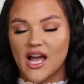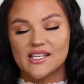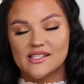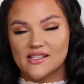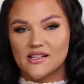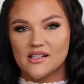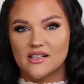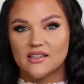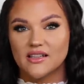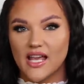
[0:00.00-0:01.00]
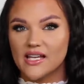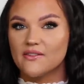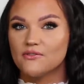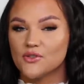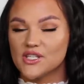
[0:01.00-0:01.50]
I still like a
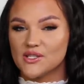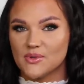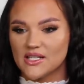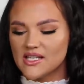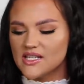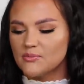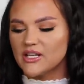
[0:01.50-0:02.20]
fruity sweetness,